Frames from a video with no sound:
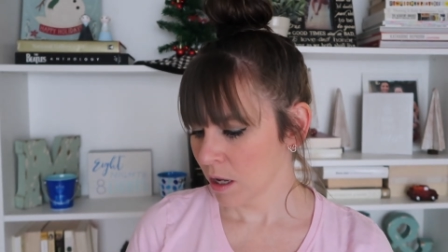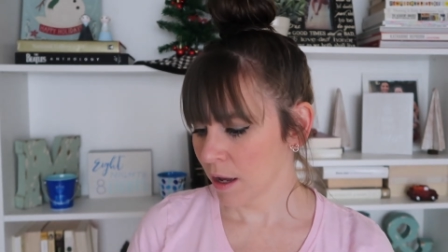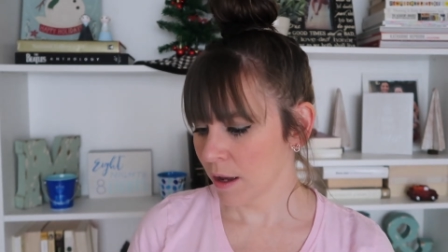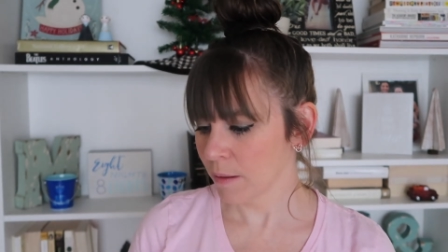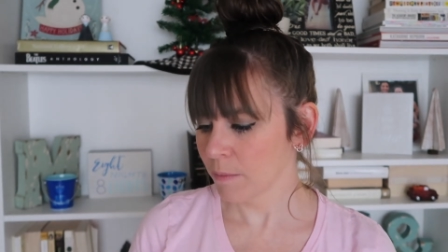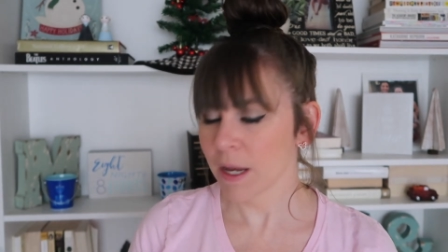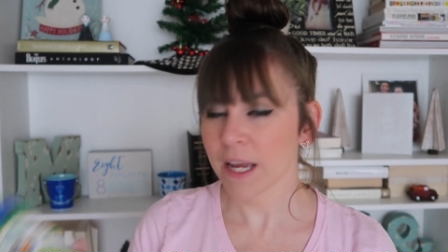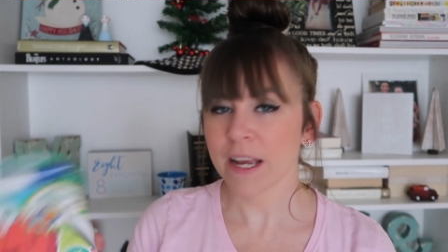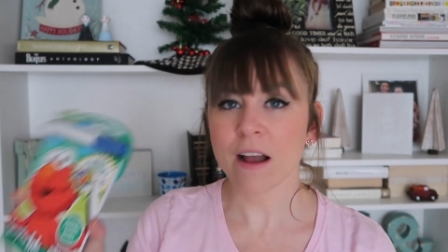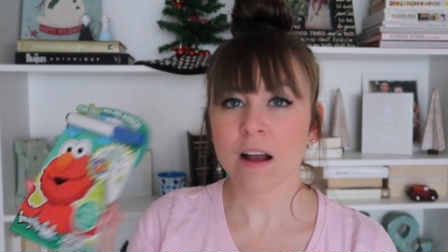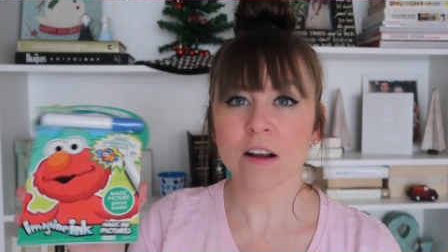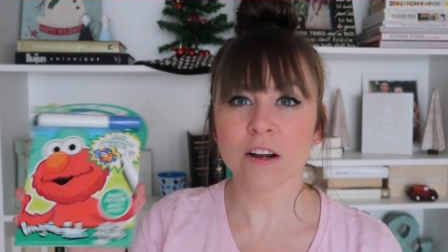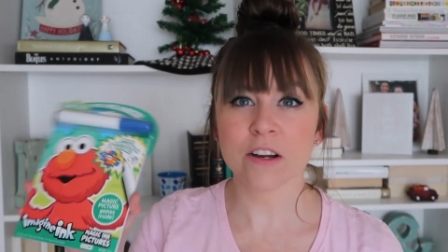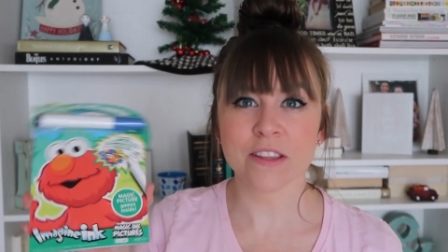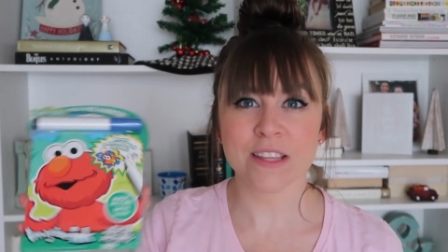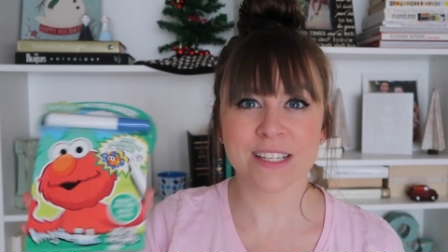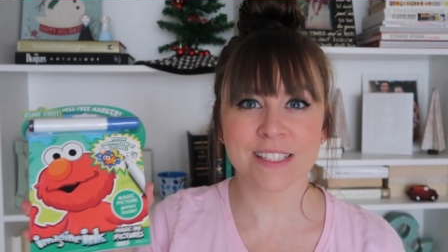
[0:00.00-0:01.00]
um, I got
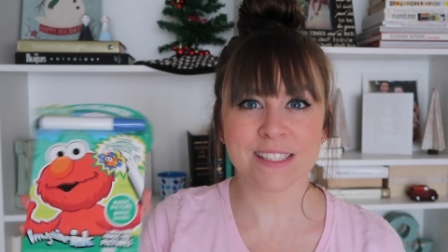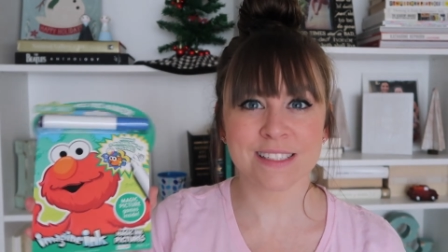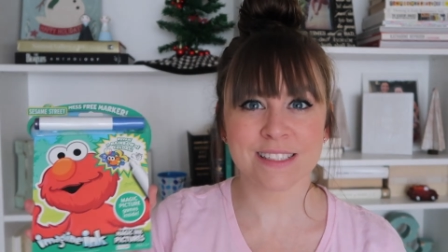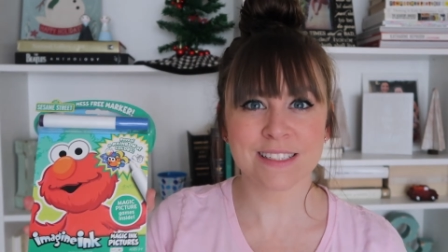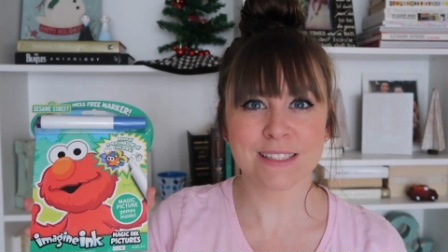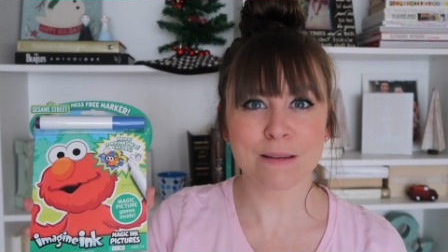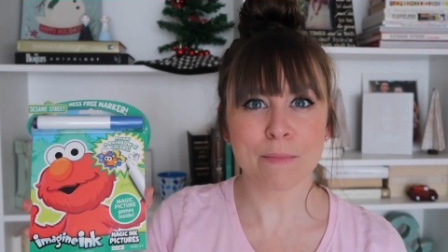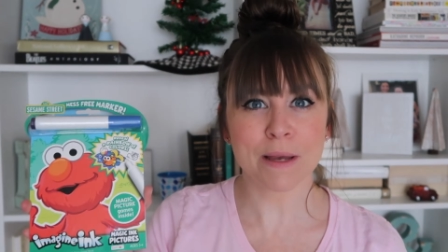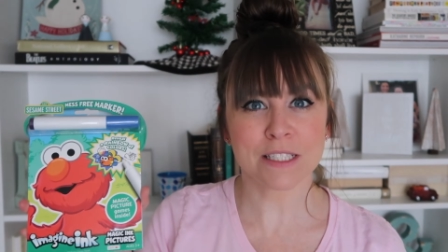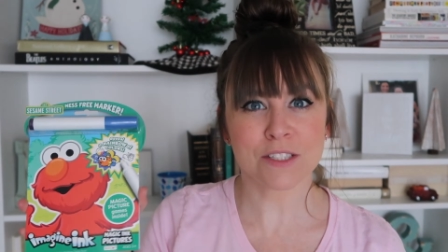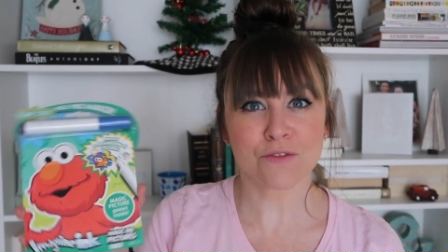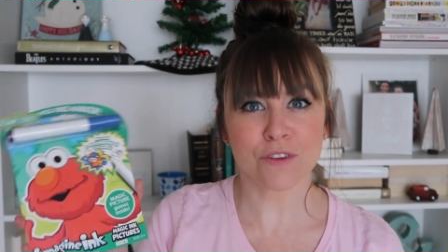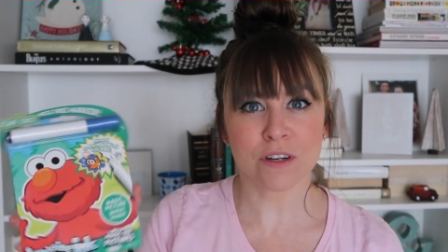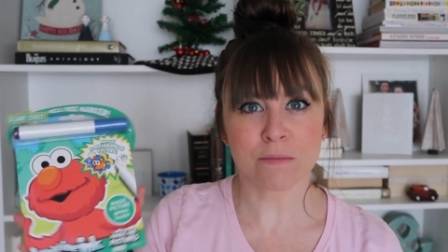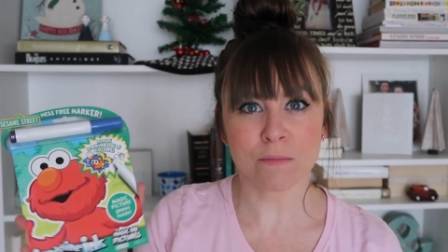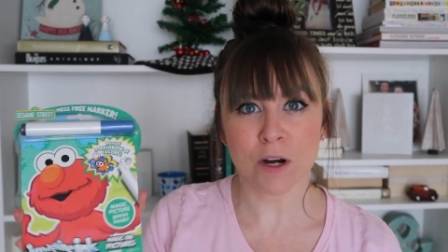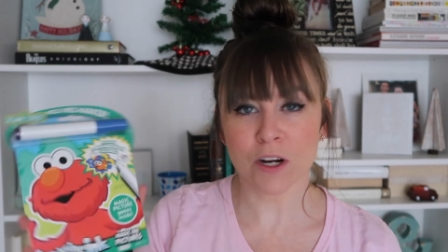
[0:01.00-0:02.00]
her this it's a mess
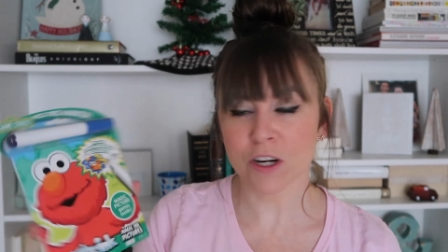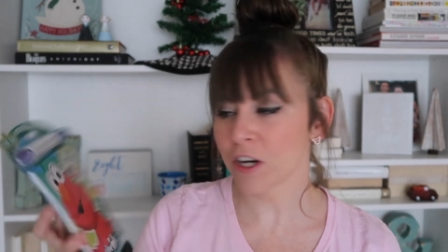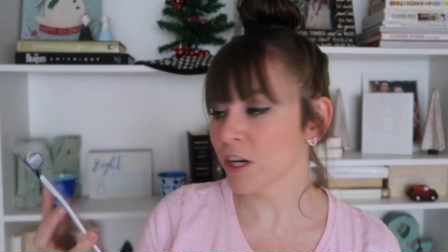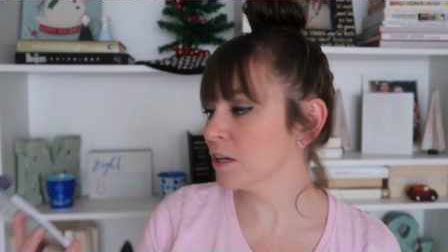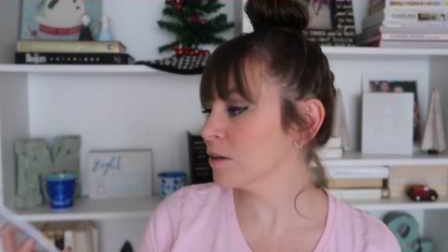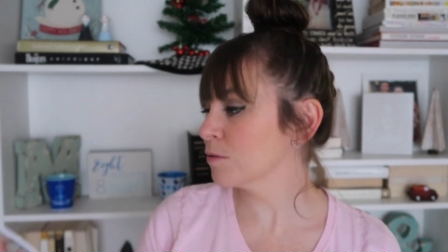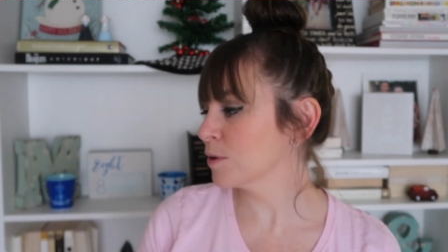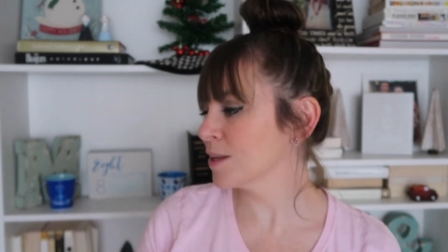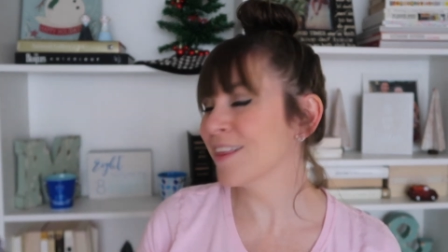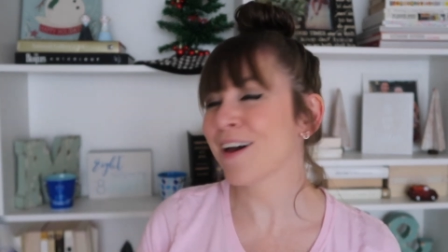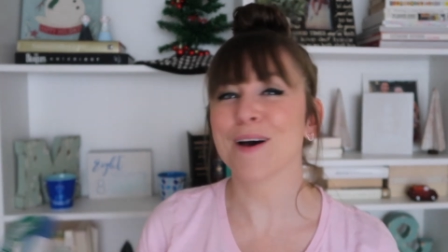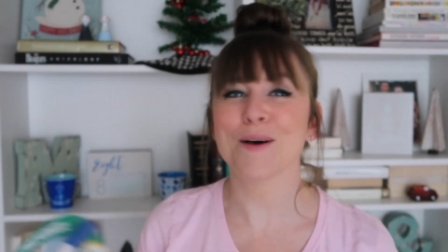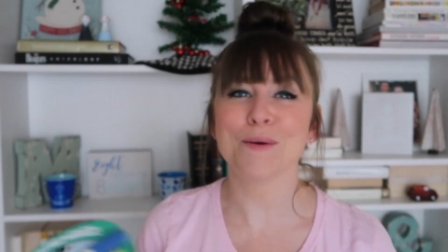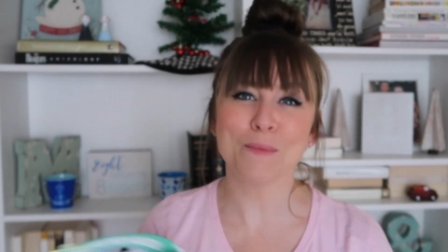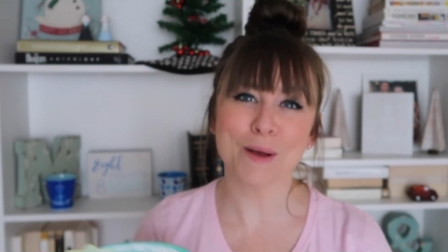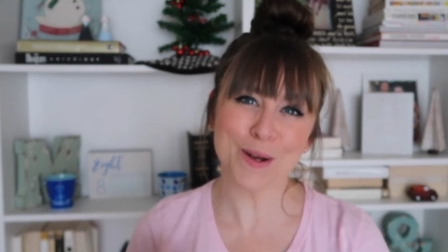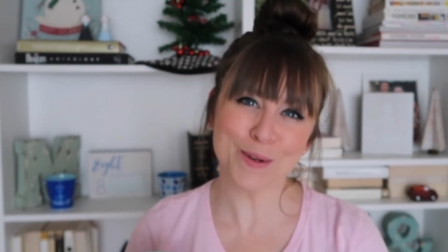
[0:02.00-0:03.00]
free marker with
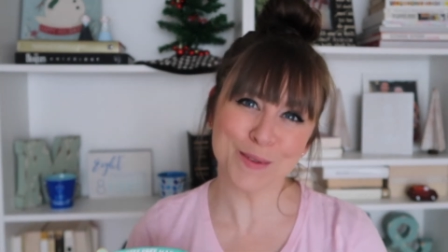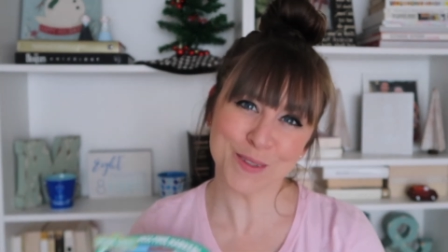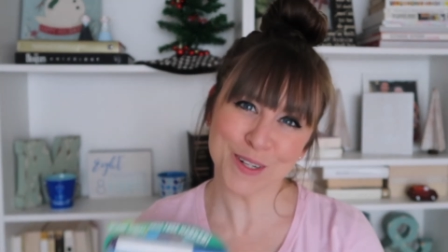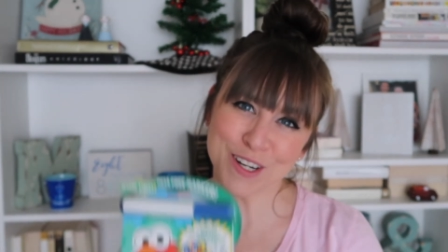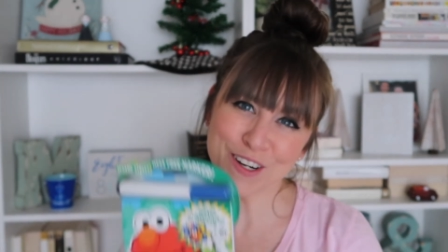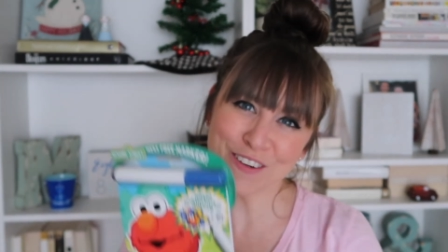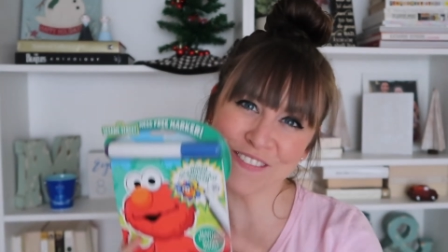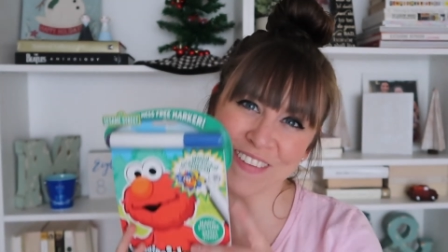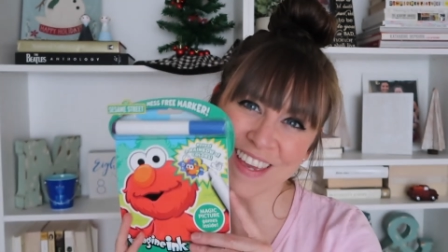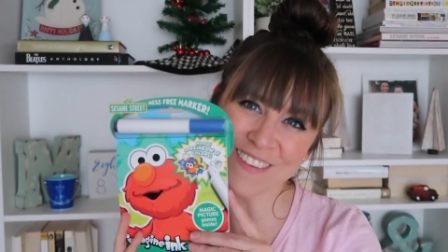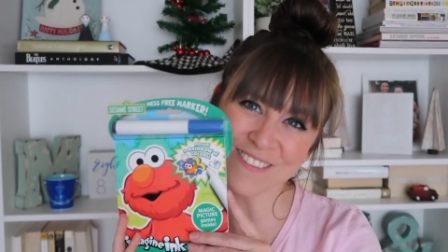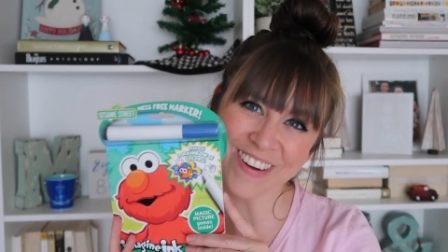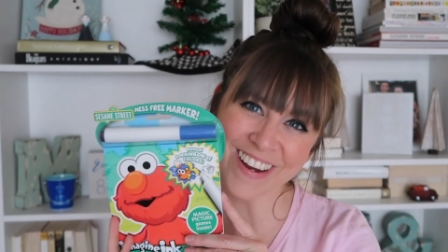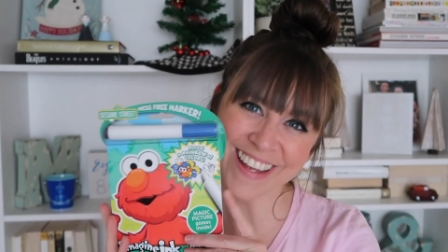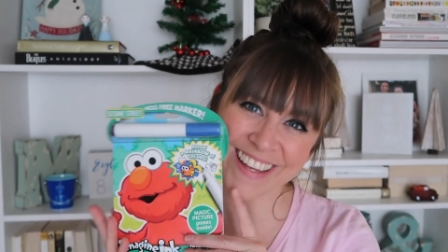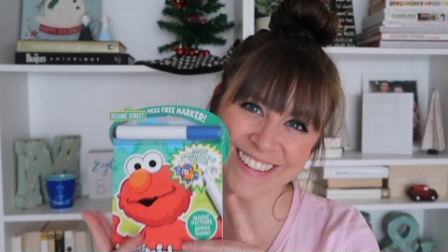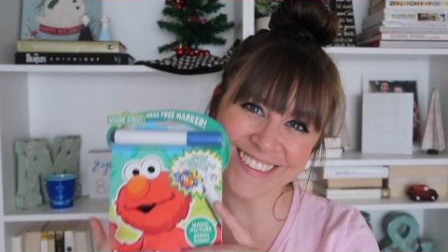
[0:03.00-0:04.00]
Elmo her
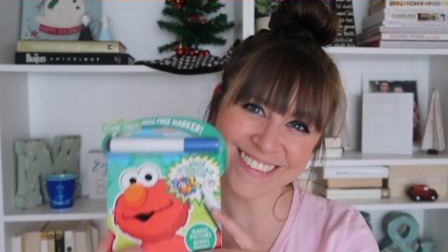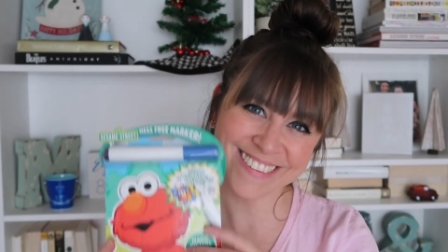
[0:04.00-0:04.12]
favorite